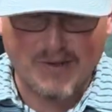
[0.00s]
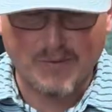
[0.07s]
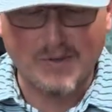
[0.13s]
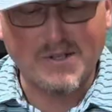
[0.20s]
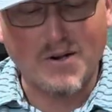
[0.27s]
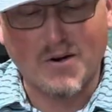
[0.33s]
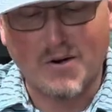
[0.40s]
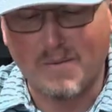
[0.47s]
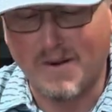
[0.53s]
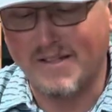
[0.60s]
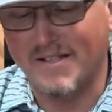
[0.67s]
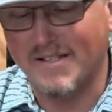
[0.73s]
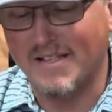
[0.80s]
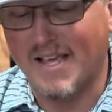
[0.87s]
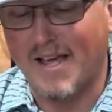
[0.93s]
We'll talk about
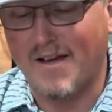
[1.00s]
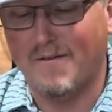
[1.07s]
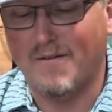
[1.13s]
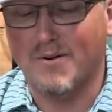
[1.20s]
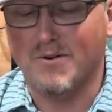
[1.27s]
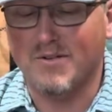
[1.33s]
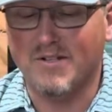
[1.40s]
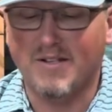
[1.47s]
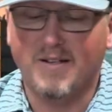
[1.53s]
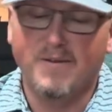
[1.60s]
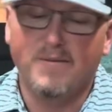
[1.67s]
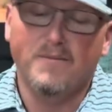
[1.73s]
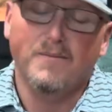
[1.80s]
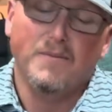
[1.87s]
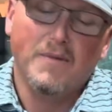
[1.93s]
this guy first.
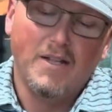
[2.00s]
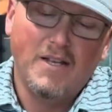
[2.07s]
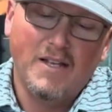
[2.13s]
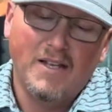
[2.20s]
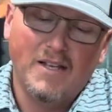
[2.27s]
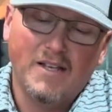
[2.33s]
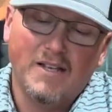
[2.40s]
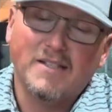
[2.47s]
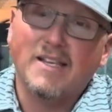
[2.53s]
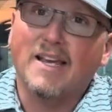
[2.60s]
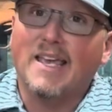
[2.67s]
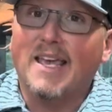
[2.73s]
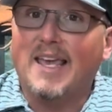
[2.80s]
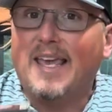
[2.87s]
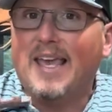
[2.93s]
It's
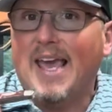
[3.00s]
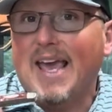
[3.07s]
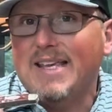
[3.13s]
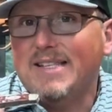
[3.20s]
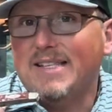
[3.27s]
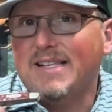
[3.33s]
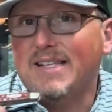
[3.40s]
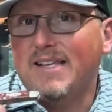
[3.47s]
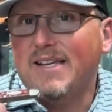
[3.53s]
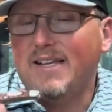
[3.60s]
like a case.